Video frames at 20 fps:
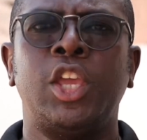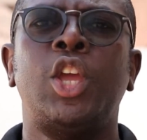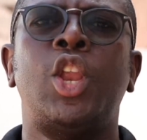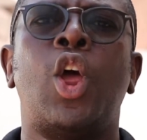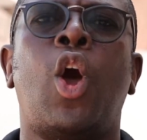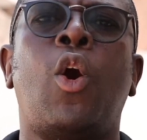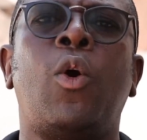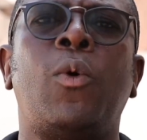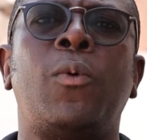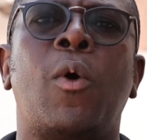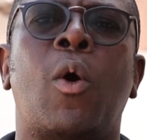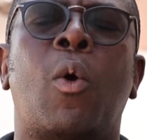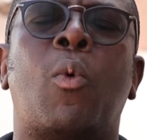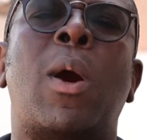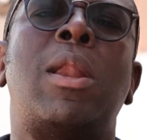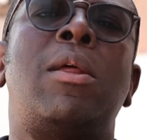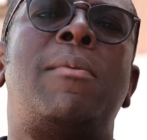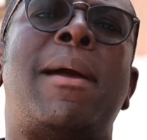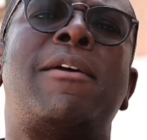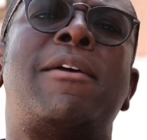You know,
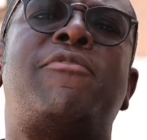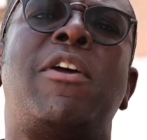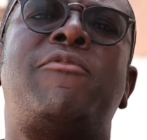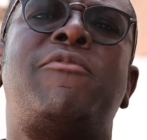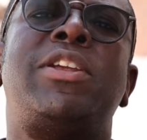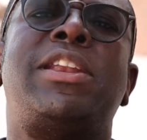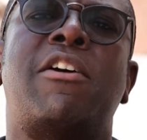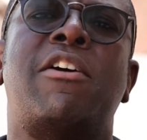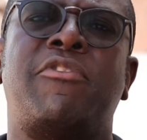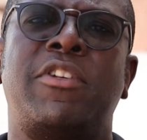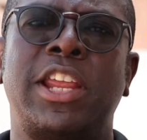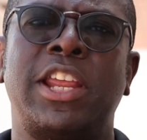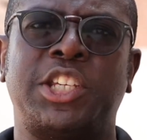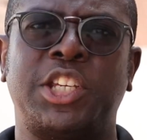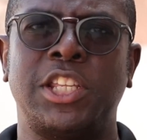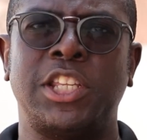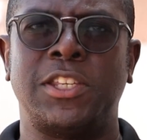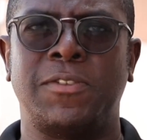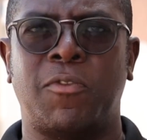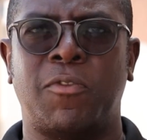one of my favorite
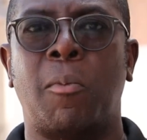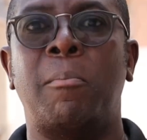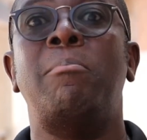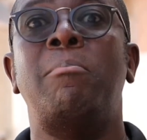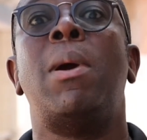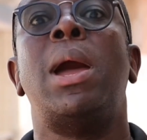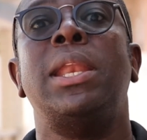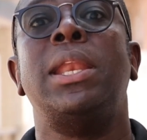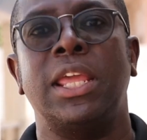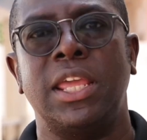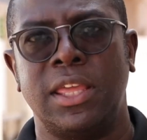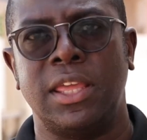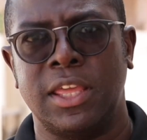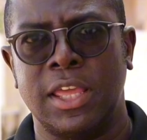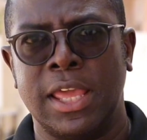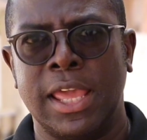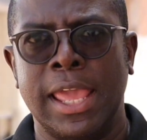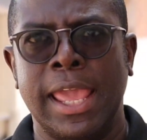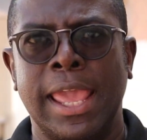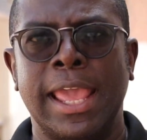definitions for money
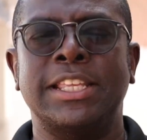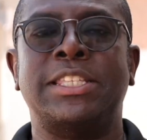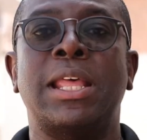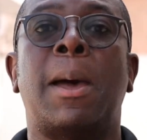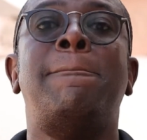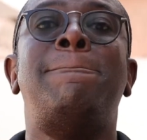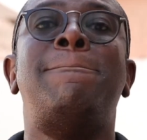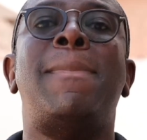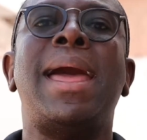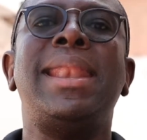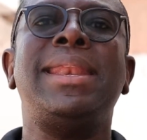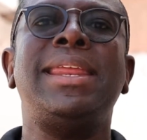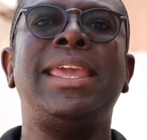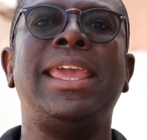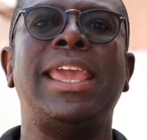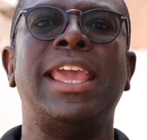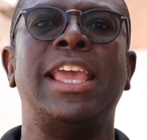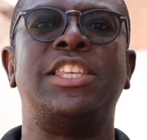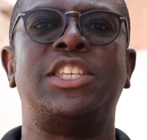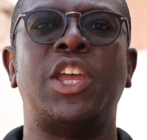is that
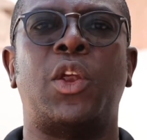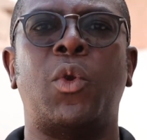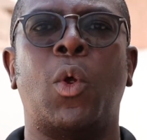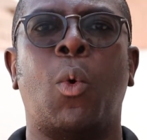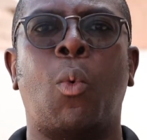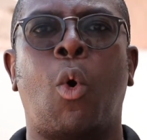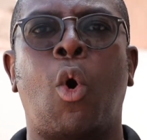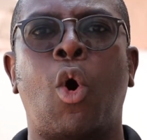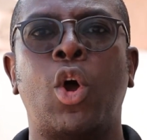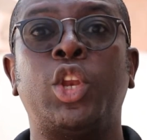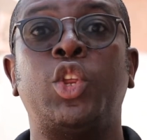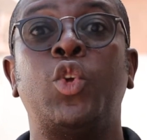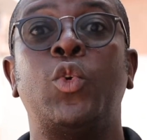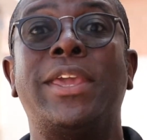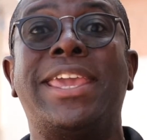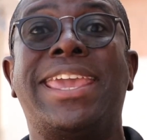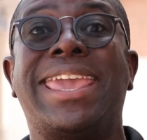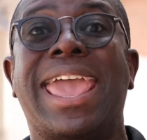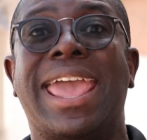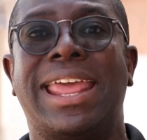money is a reward
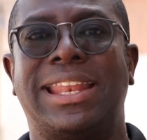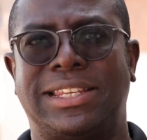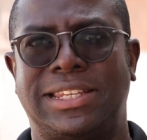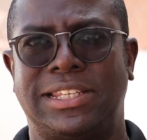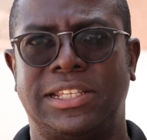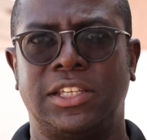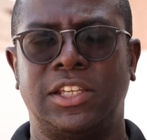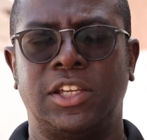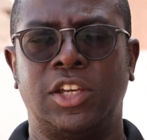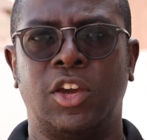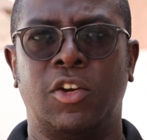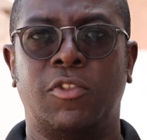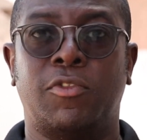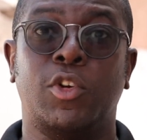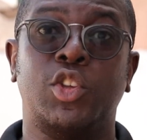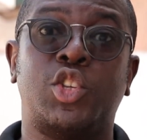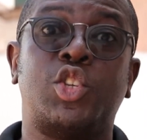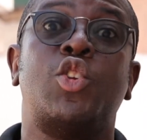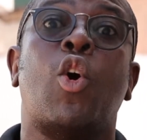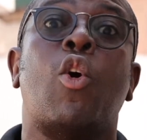you get
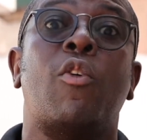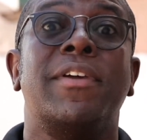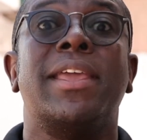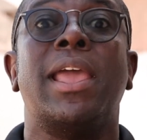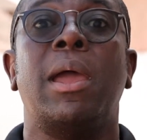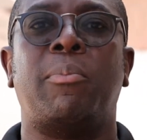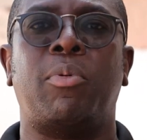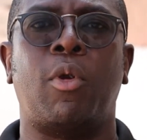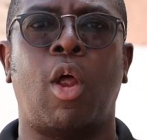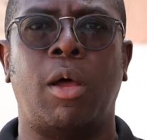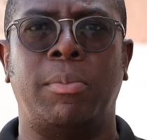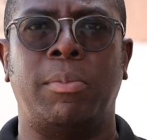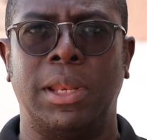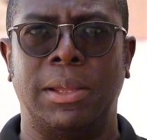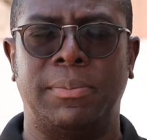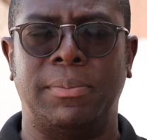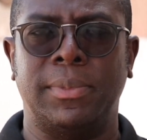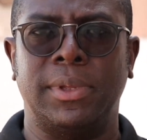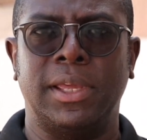for solving a problem.